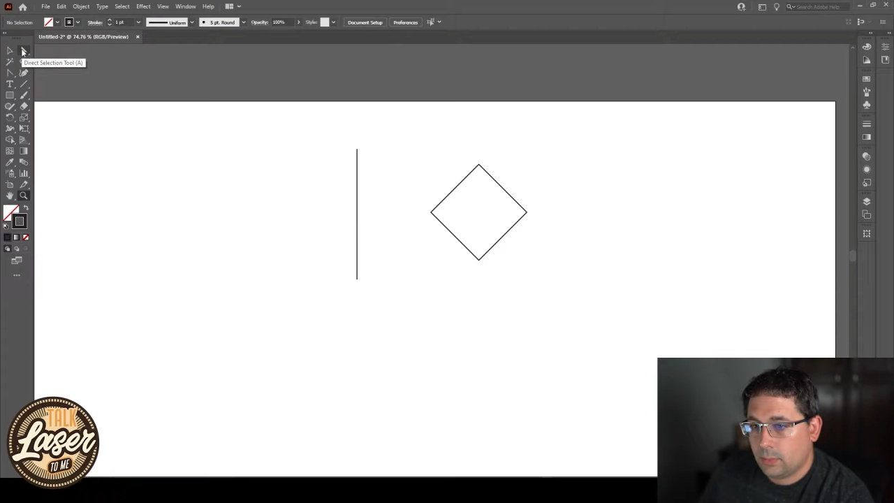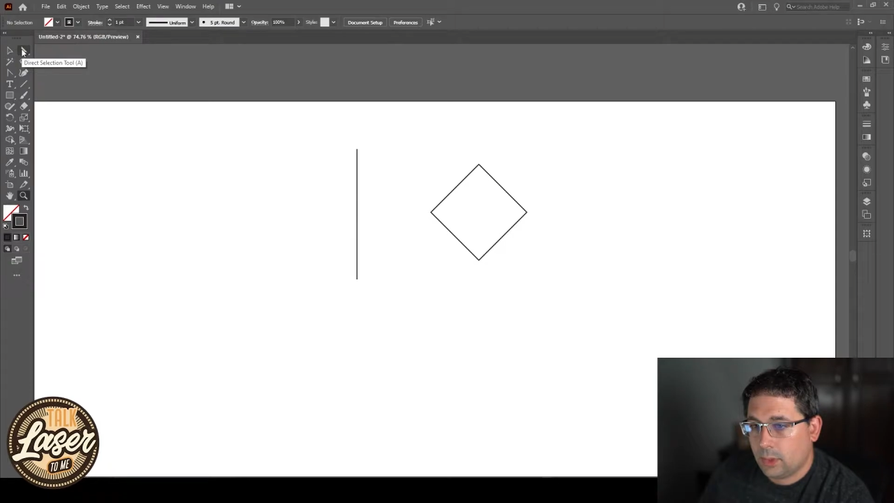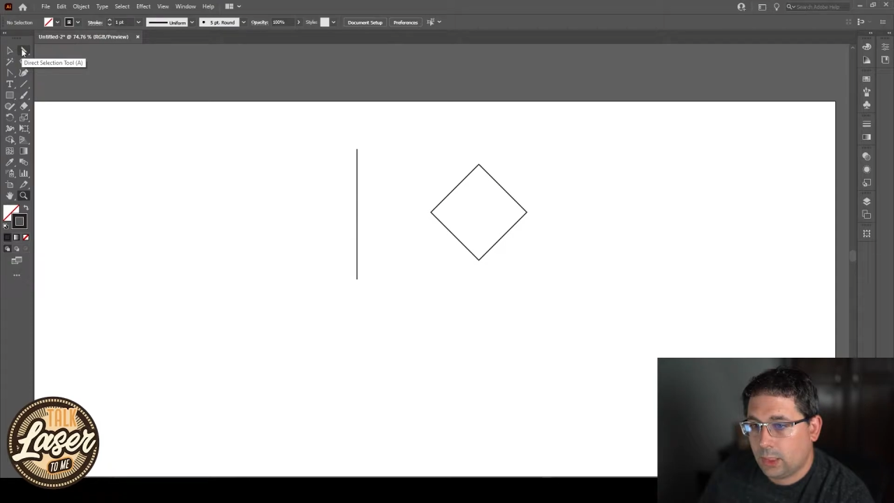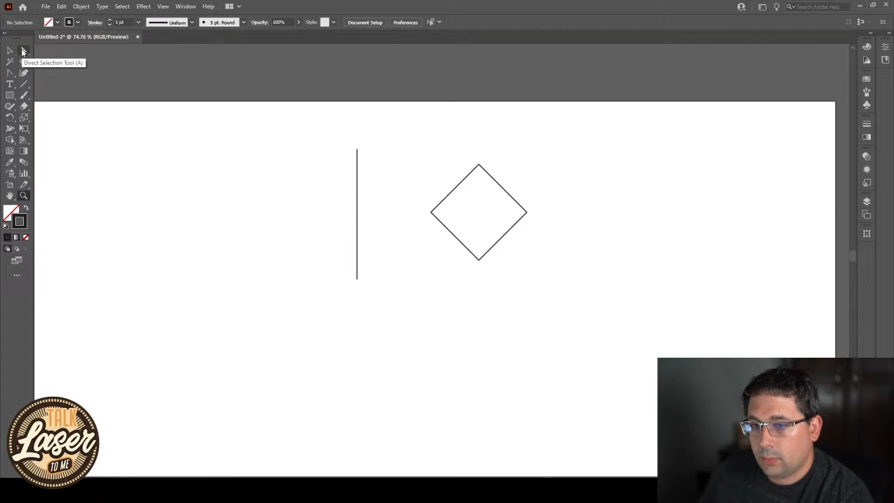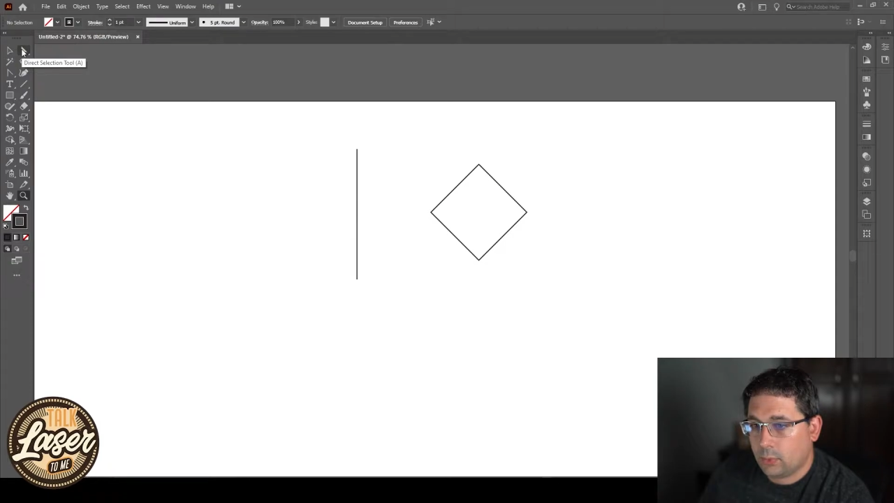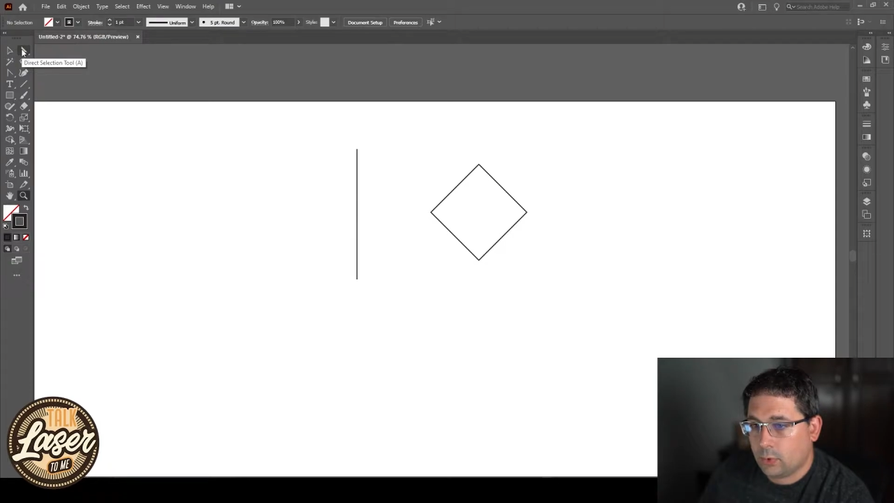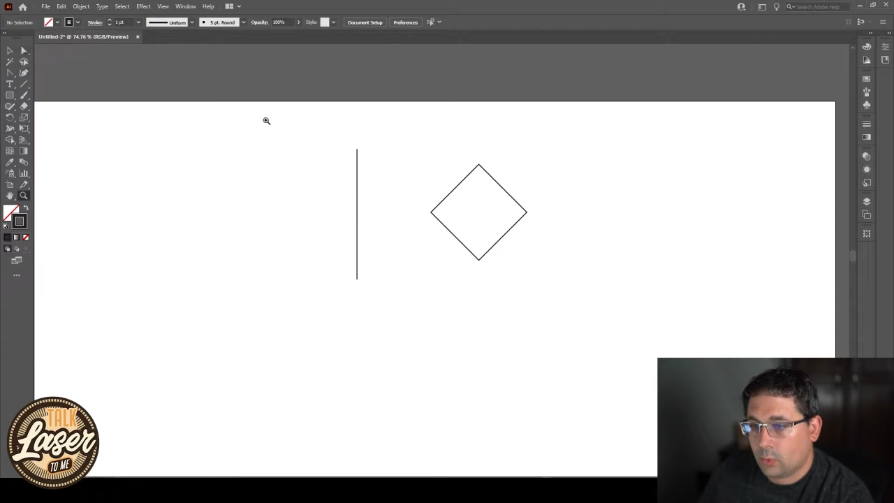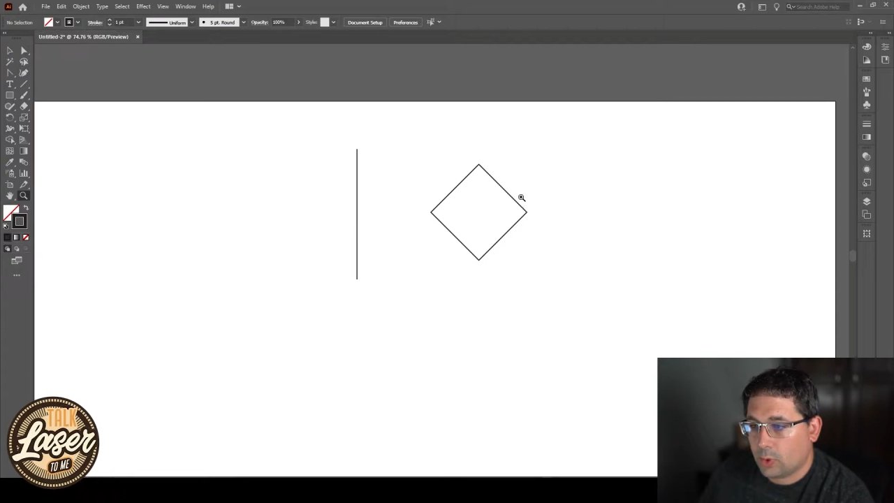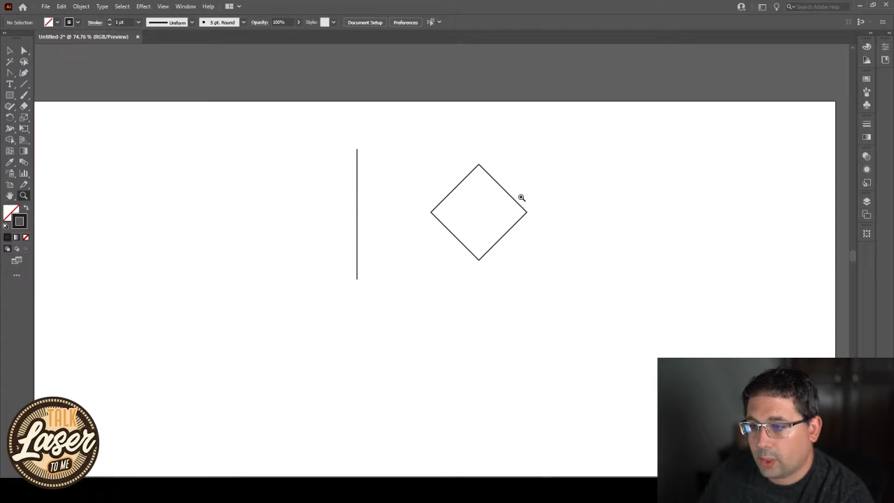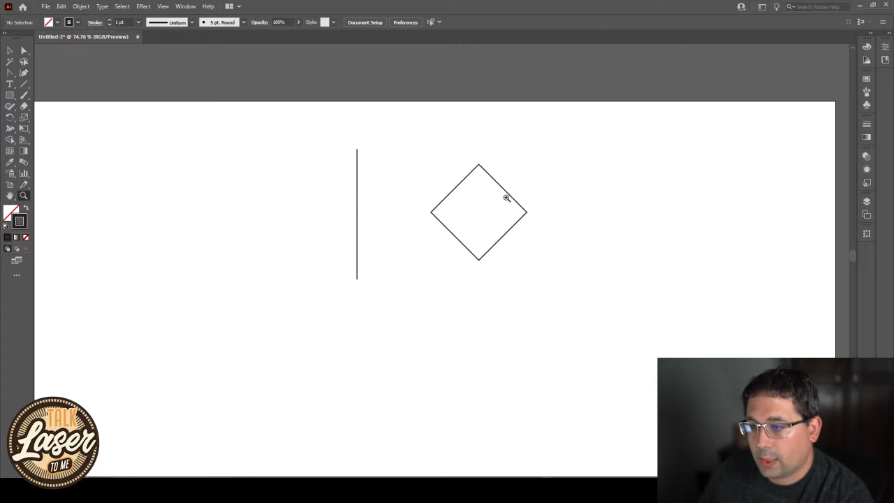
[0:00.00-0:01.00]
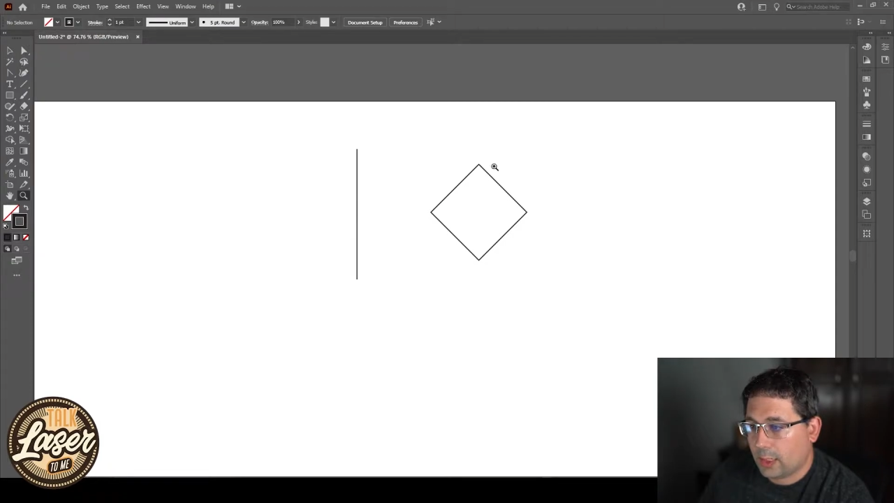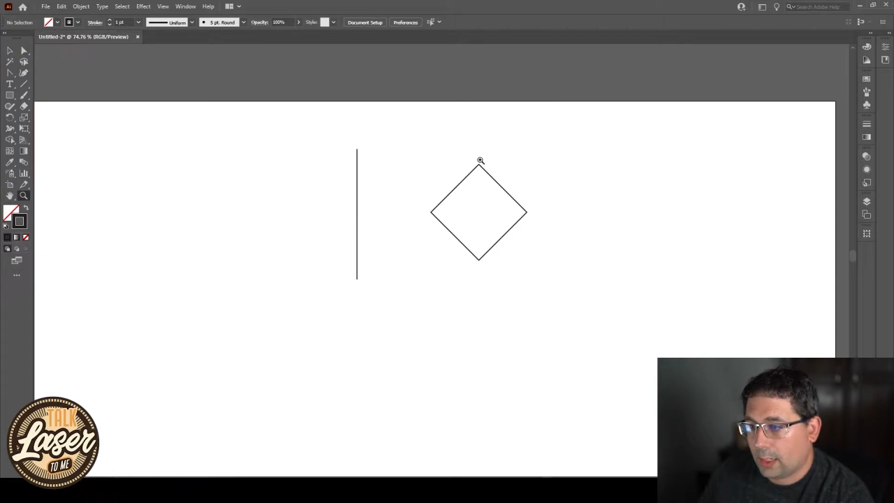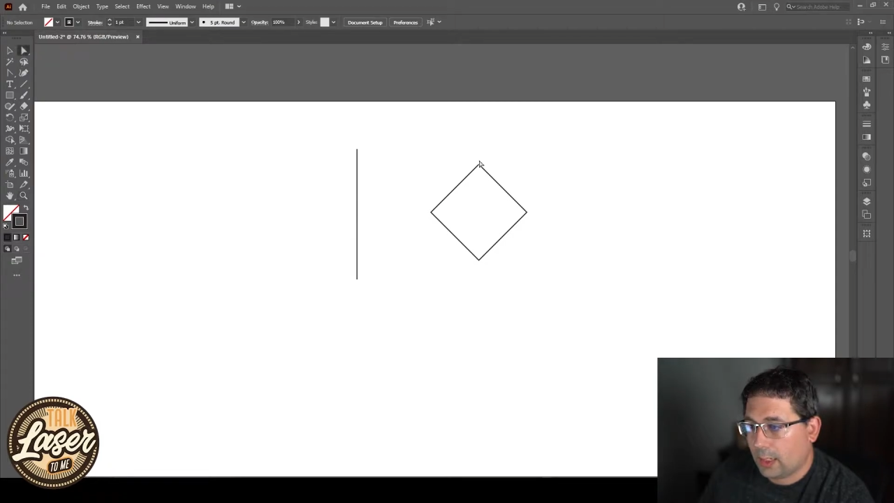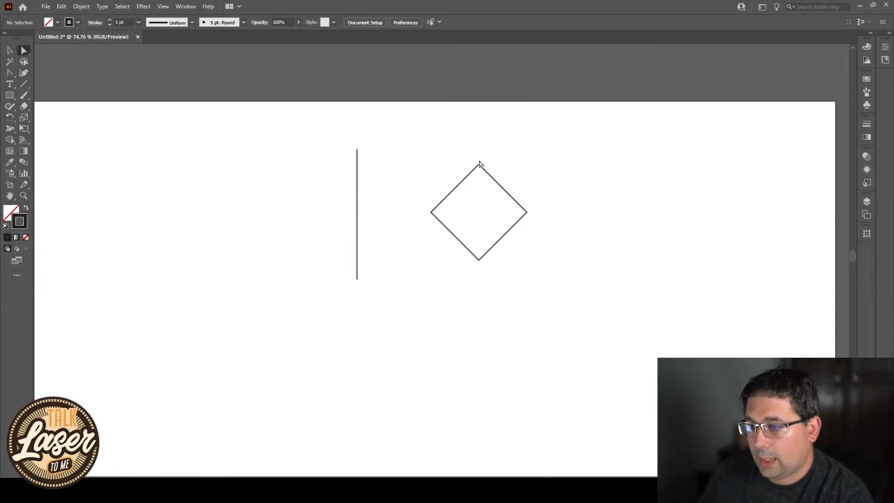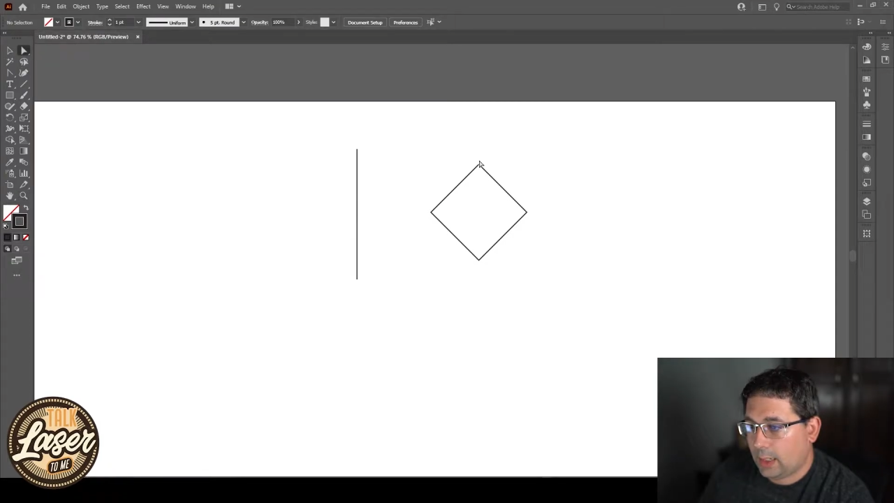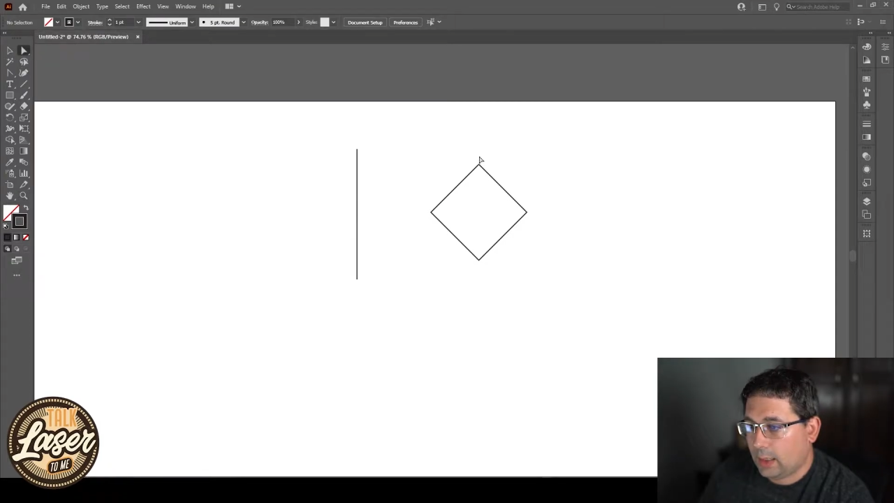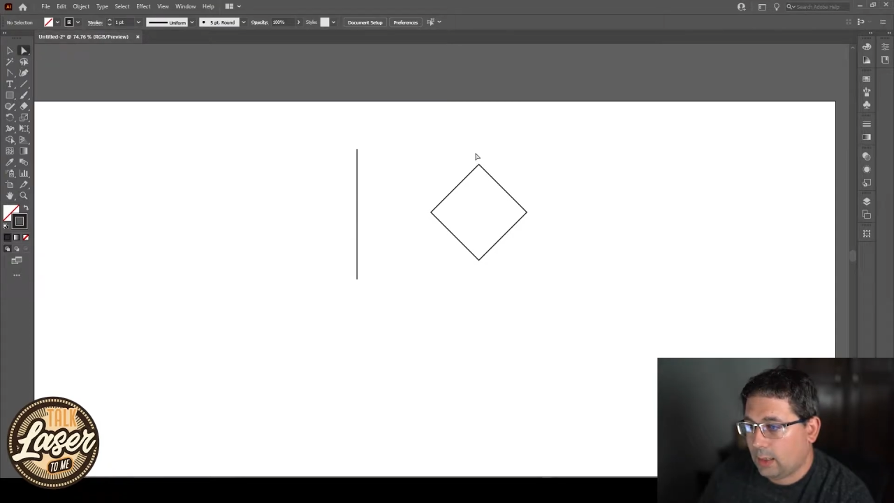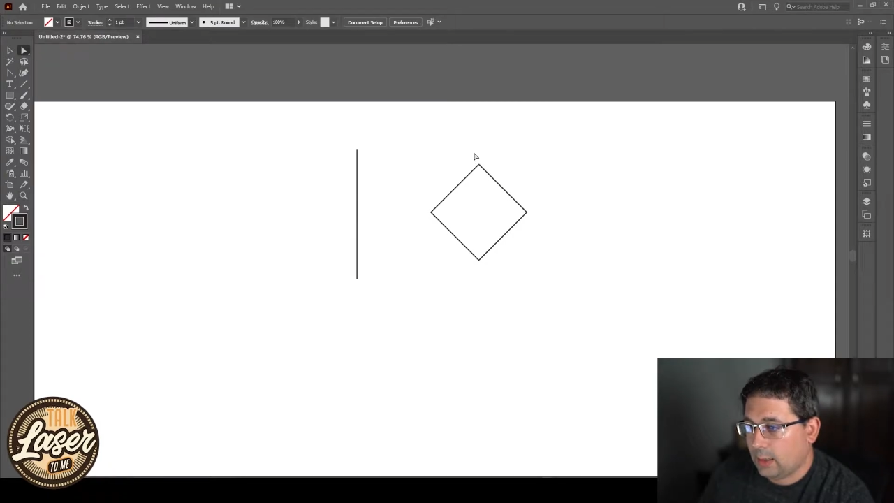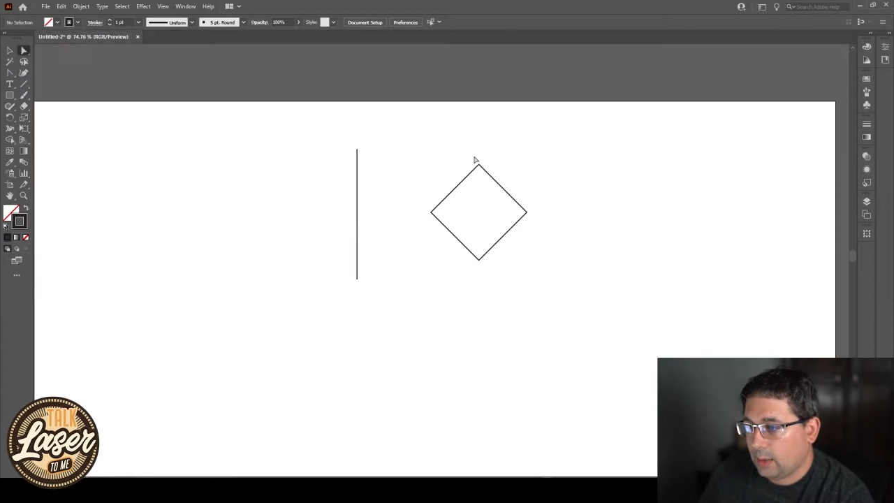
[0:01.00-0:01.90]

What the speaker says: keyboard shortcut A,